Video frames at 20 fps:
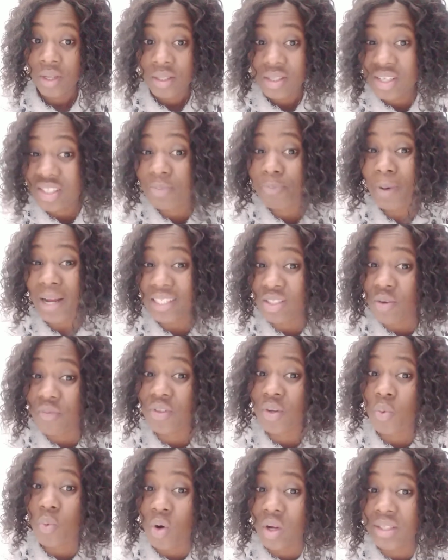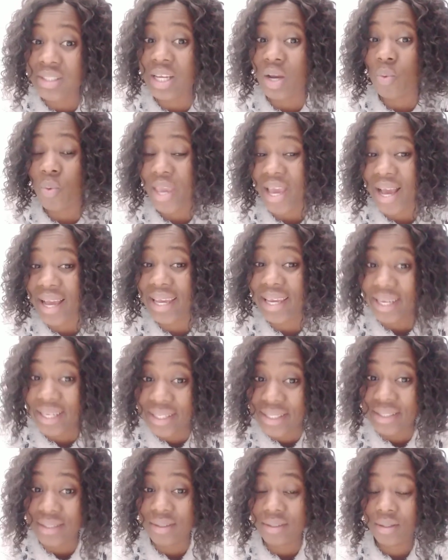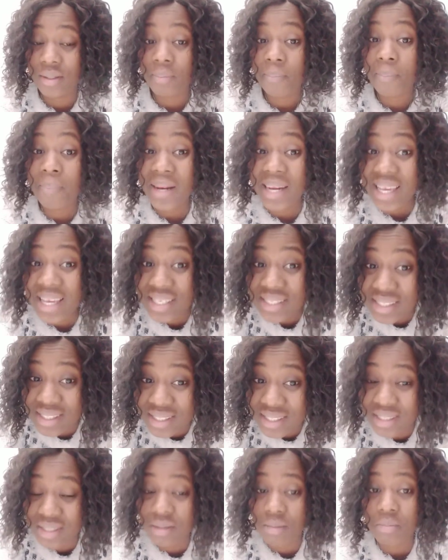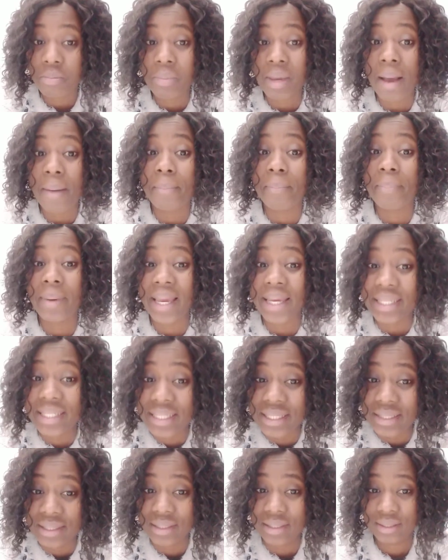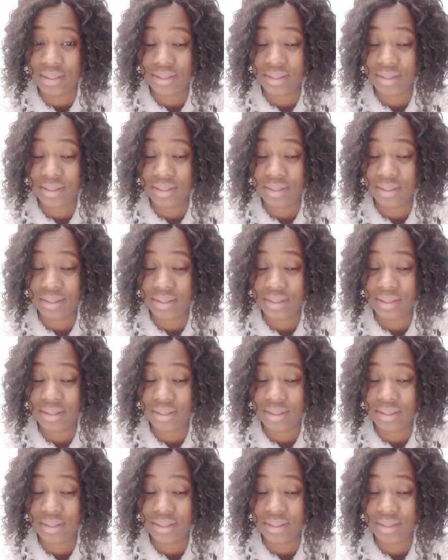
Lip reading: this part of the world that we are in, please, I'm begging.